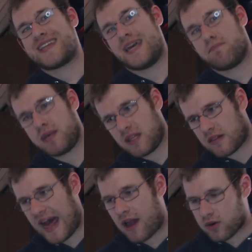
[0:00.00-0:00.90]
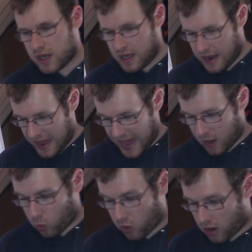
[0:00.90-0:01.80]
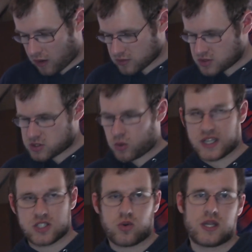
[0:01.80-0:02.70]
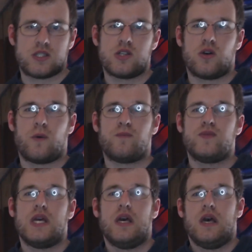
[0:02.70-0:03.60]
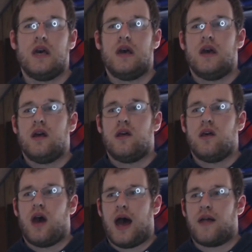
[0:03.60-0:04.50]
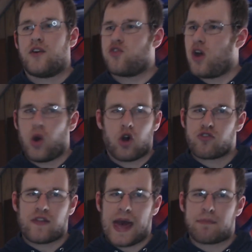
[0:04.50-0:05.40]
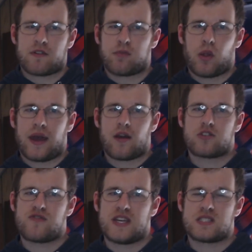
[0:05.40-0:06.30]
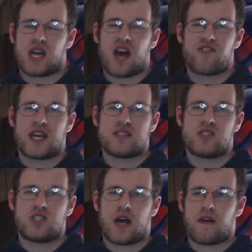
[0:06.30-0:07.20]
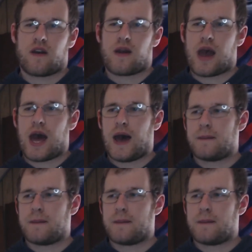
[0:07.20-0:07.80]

and beat Loud at Worlds 2022. There's no overlap of players facing off against each other. I